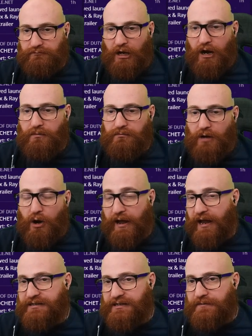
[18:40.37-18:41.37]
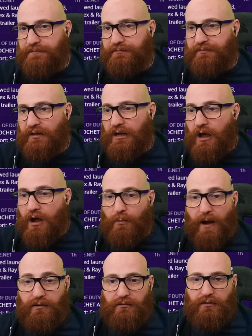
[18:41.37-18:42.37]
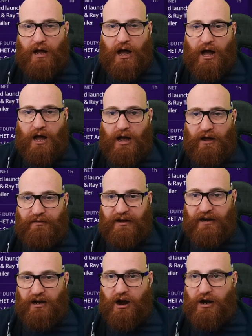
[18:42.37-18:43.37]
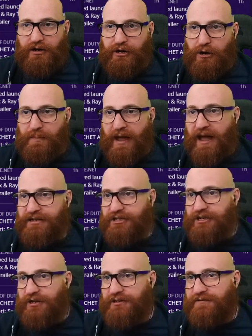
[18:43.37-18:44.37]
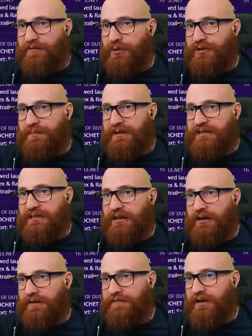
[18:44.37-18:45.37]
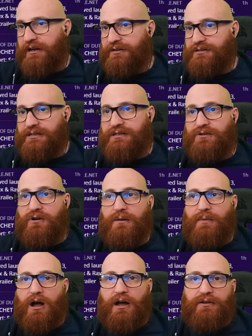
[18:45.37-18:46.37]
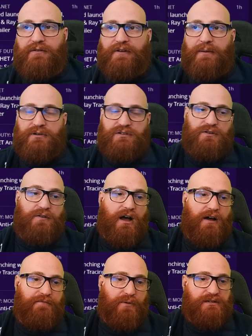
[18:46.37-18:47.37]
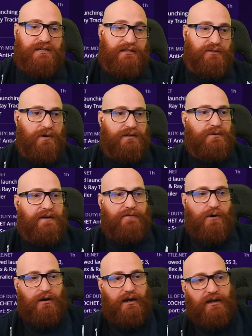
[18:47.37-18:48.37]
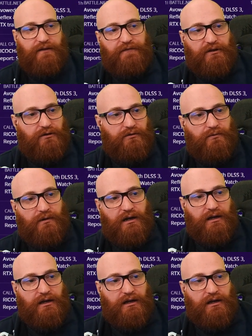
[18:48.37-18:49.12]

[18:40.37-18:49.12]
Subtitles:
Oh, okay, I see. Well, there are your patch notes for the PTR for Heroes of the Storm on November 14th, 2024. If you